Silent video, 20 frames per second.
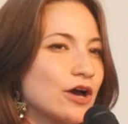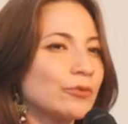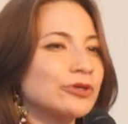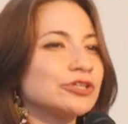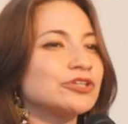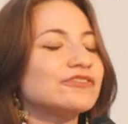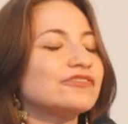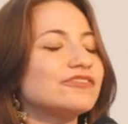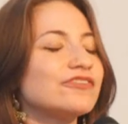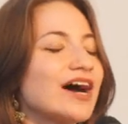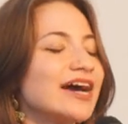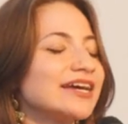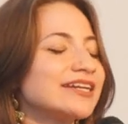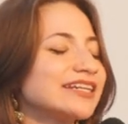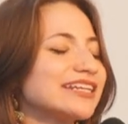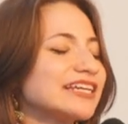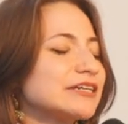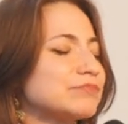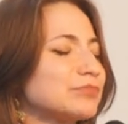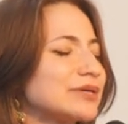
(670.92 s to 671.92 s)
when you
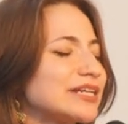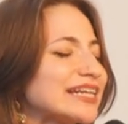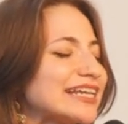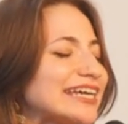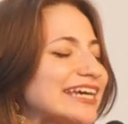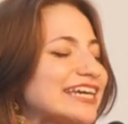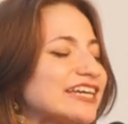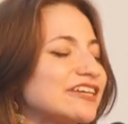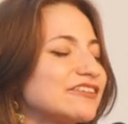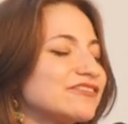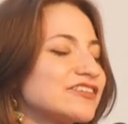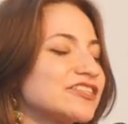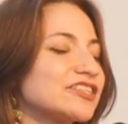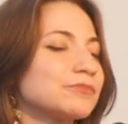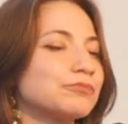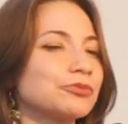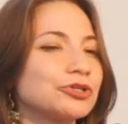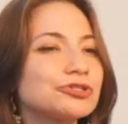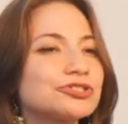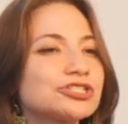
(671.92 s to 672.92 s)
finally believe in
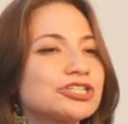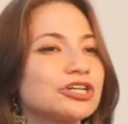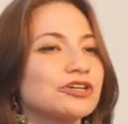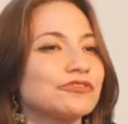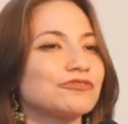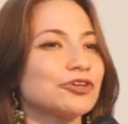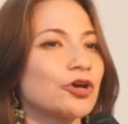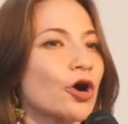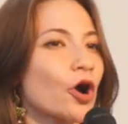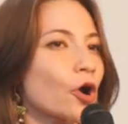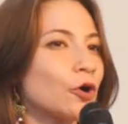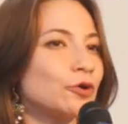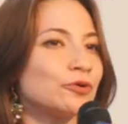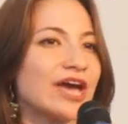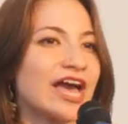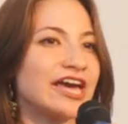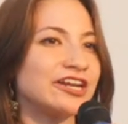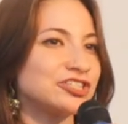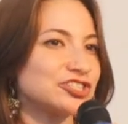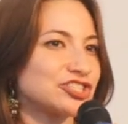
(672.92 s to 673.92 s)
the beauty of your own
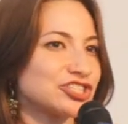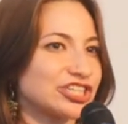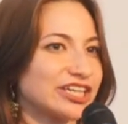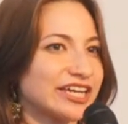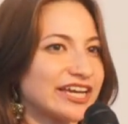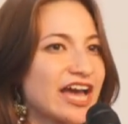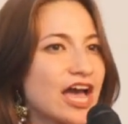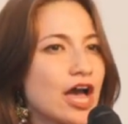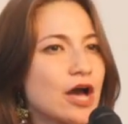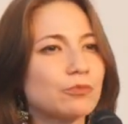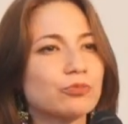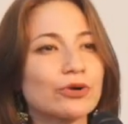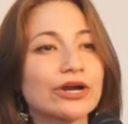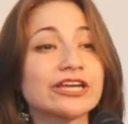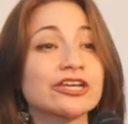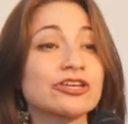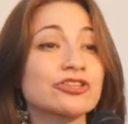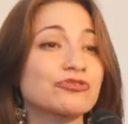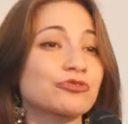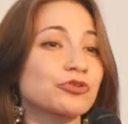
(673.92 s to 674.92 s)
energy
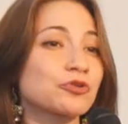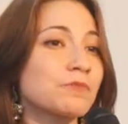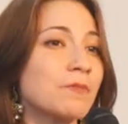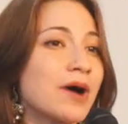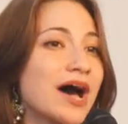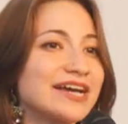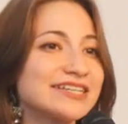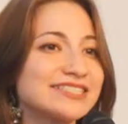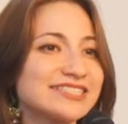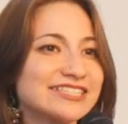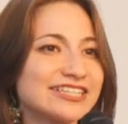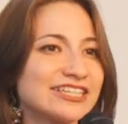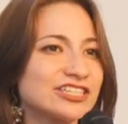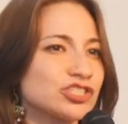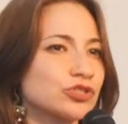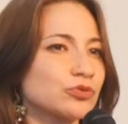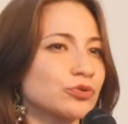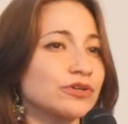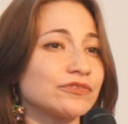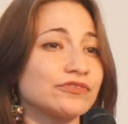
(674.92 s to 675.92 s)
breaking through my skin
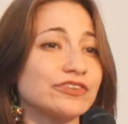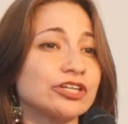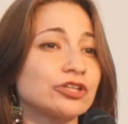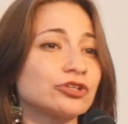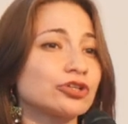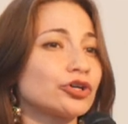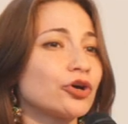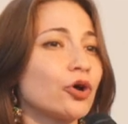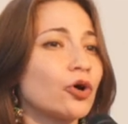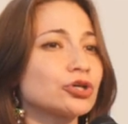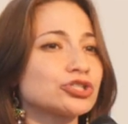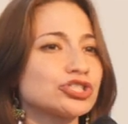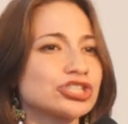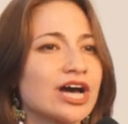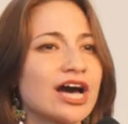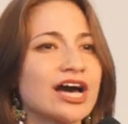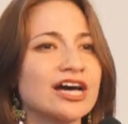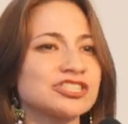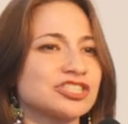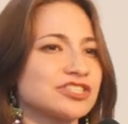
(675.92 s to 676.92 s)
to reveal your
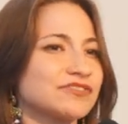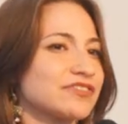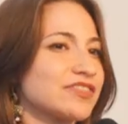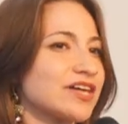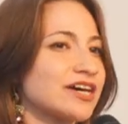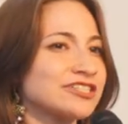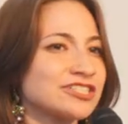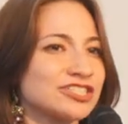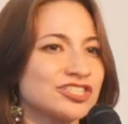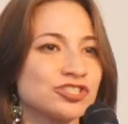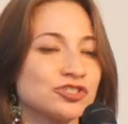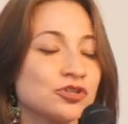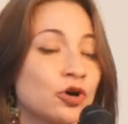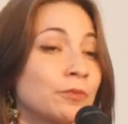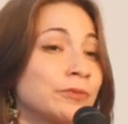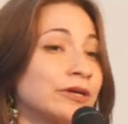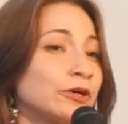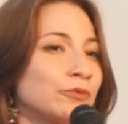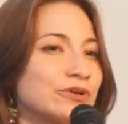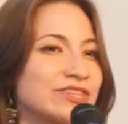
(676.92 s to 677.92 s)
charge of
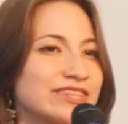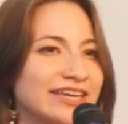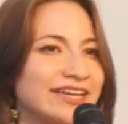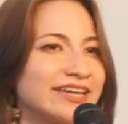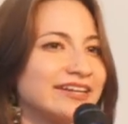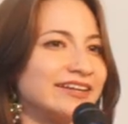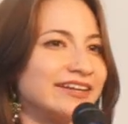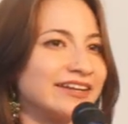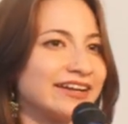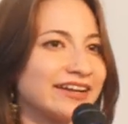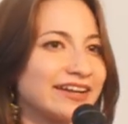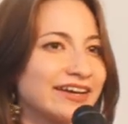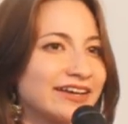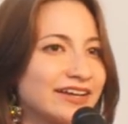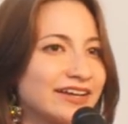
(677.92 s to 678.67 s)
thunderstorming within.